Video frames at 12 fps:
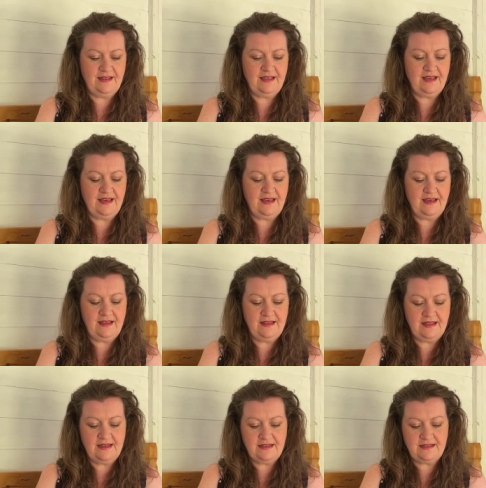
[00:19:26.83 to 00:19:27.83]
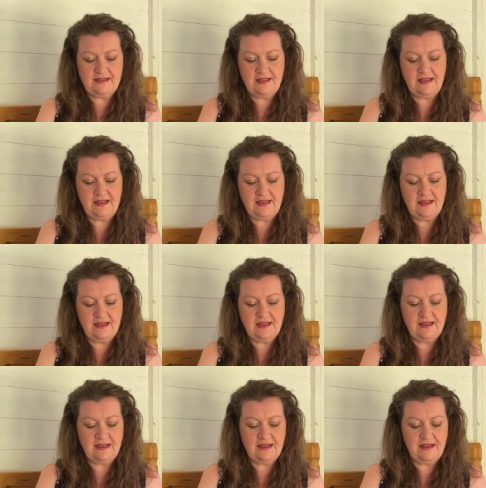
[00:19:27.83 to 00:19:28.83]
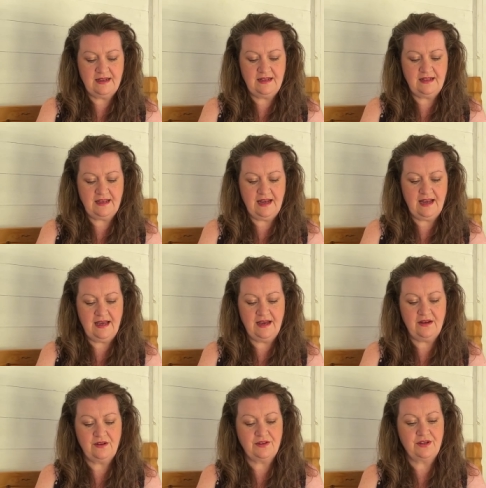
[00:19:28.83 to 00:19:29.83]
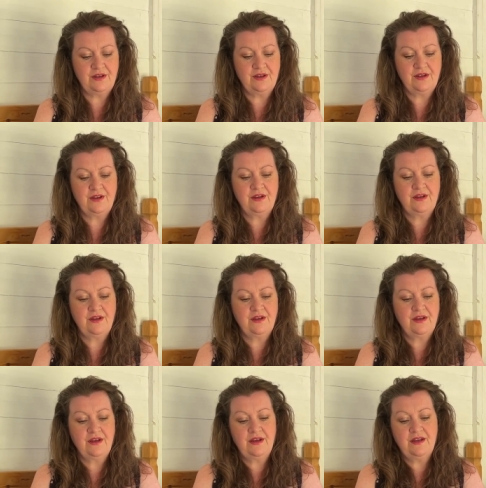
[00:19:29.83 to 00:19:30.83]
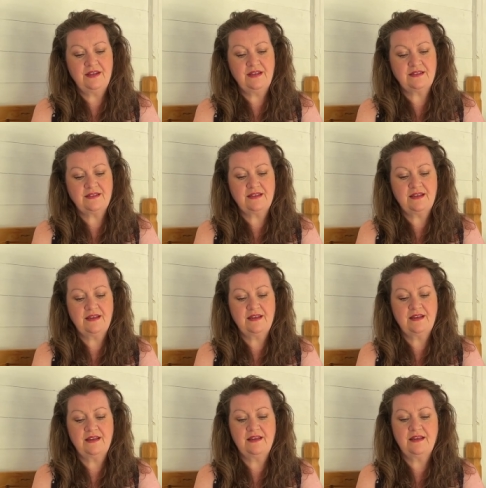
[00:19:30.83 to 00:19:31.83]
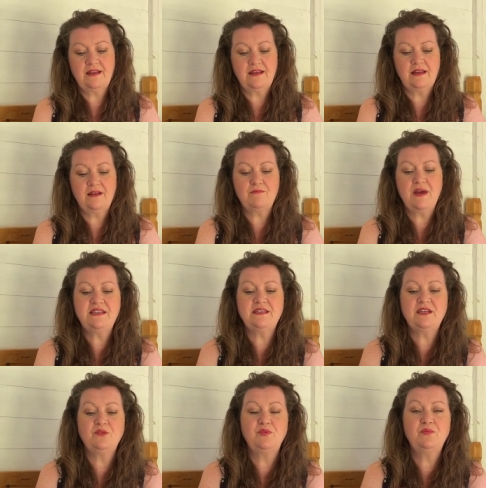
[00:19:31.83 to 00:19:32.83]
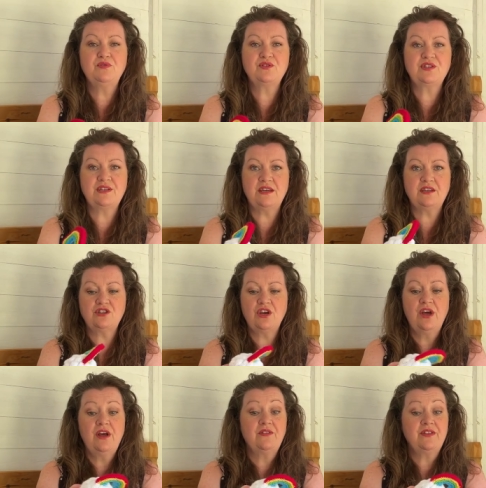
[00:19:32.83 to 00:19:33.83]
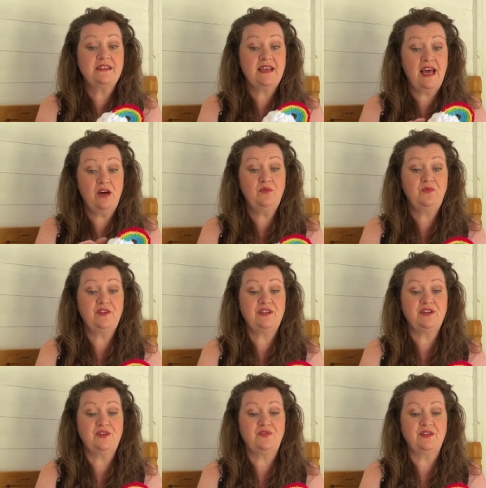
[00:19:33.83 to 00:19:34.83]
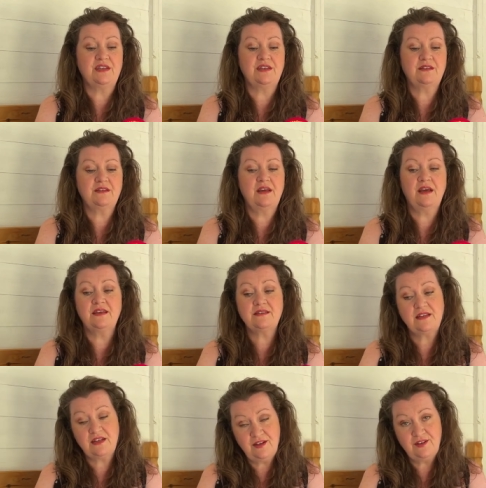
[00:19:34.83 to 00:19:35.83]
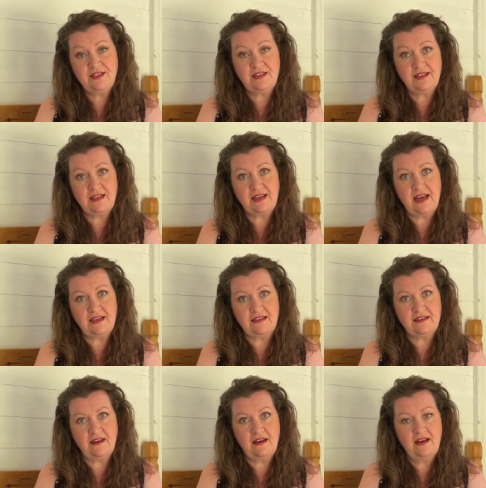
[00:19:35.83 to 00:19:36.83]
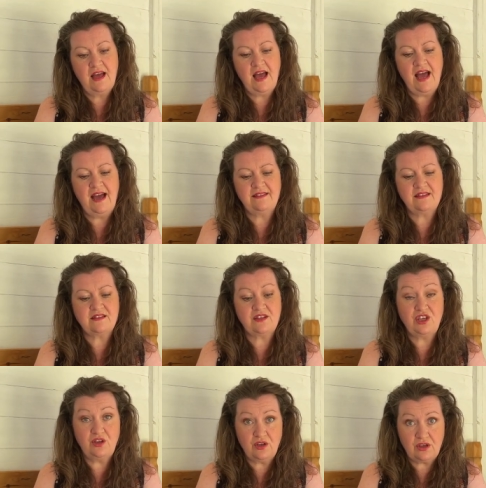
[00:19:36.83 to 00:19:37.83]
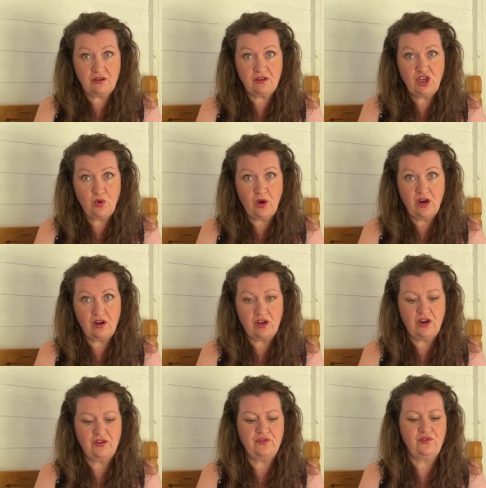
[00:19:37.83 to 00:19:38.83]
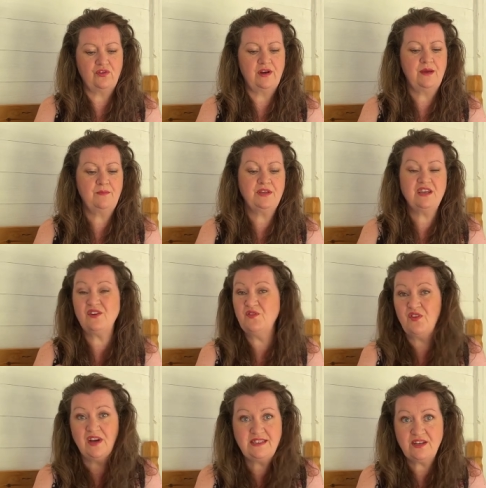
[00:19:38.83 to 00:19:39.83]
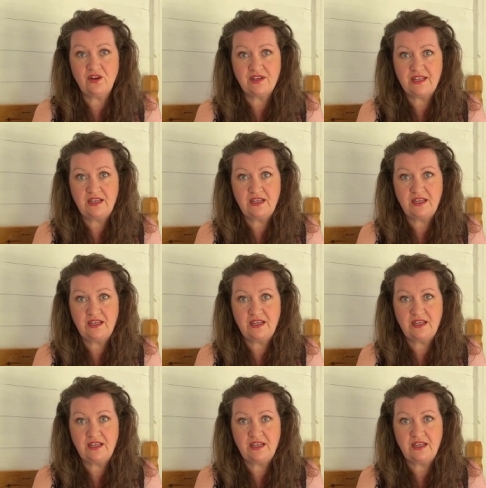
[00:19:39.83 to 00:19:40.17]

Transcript: yeah that's the little cloud and it's made in a bubble stitch there's a help video for this it's included in the calendar and there's a Q QR code for it but you can find it on